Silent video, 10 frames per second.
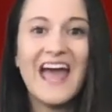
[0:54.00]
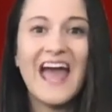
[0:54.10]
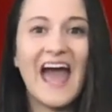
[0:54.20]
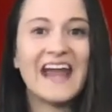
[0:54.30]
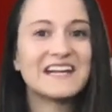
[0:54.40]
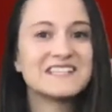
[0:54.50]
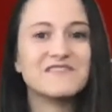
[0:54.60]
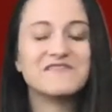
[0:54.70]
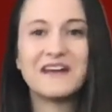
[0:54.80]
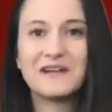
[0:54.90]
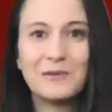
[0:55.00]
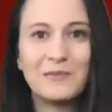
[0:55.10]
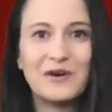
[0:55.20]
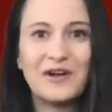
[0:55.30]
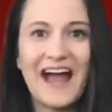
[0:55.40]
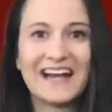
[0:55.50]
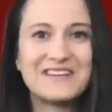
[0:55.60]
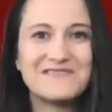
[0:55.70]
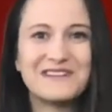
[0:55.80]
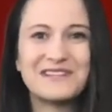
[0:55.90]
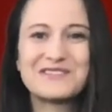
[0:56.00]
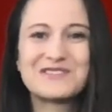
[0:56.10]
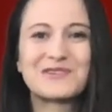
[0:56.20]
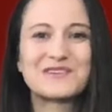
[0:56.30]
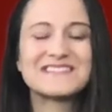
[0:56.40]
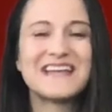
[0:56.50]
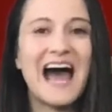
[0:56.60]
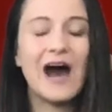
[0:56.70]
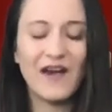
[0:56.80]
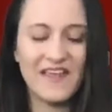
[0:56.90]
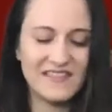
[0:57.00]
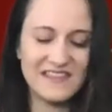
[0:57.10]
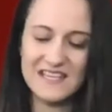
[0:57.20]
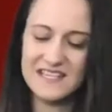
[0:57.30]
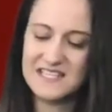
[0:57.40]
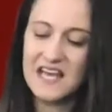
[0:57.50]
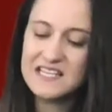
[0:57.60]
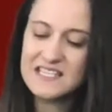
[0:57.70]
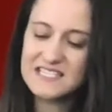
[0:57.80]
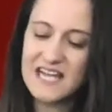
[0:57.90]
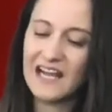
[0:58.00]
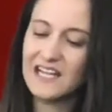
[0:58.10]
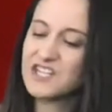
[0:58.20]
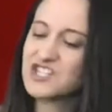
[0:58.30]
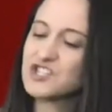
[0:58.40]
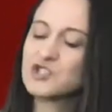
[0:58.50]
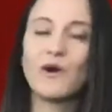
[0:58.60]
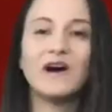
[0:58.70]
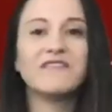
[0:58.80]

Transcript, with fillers: and it is available at convenience stores now in these stylish twelve